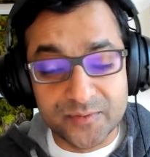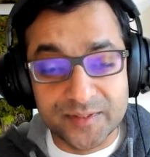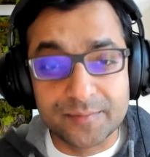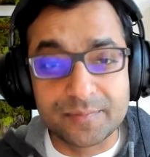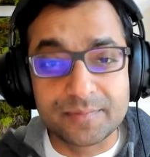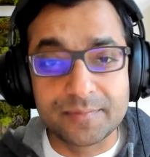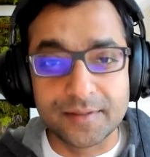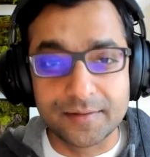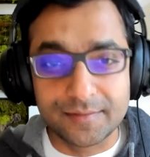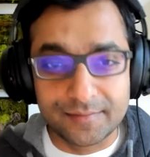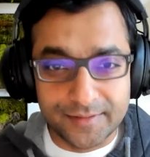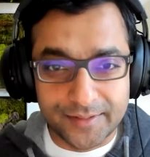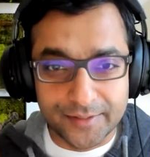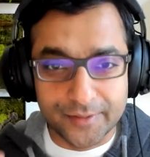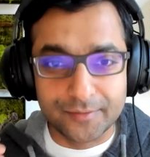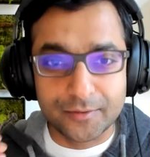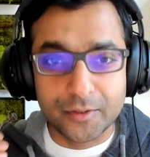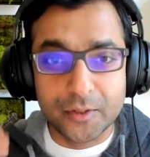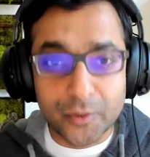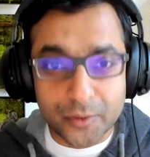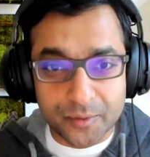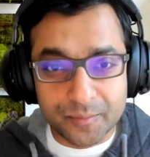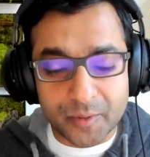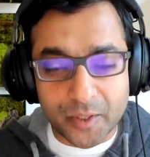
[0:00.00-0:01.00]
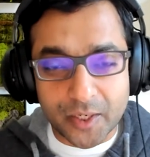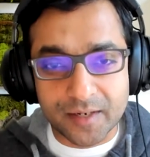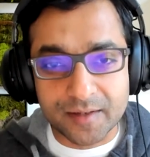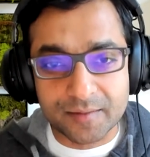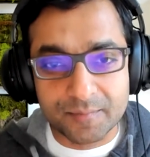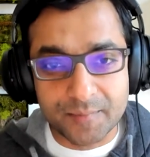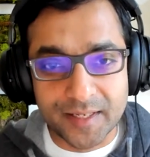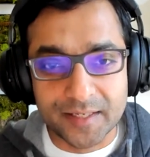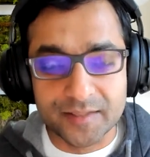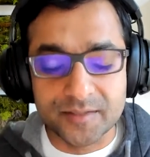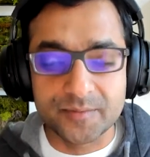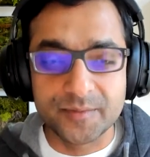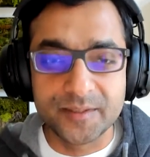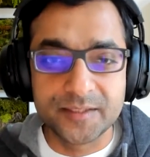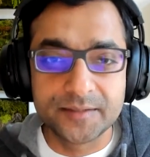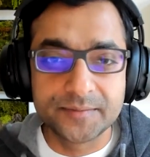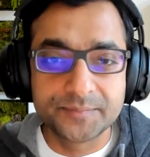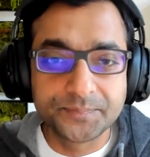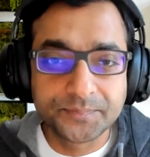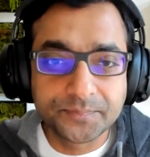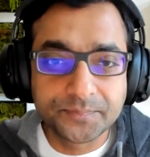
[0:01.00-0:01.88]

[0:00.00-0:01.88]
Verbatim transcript: with you know good product management